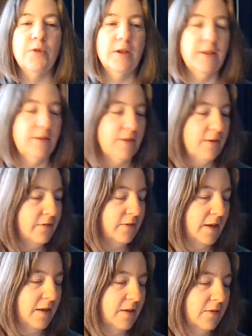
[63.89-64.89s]
one. This
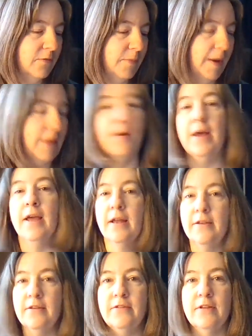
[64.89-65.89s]
is, by the way, a
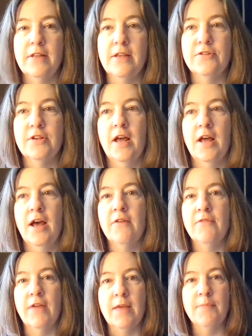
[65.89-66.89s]
distillation
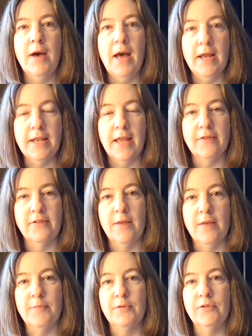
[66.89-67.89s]
of a podcast
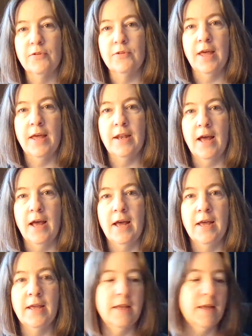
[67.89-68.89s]
episode that
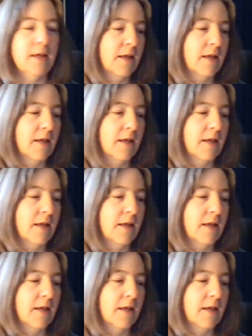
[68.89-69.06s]
I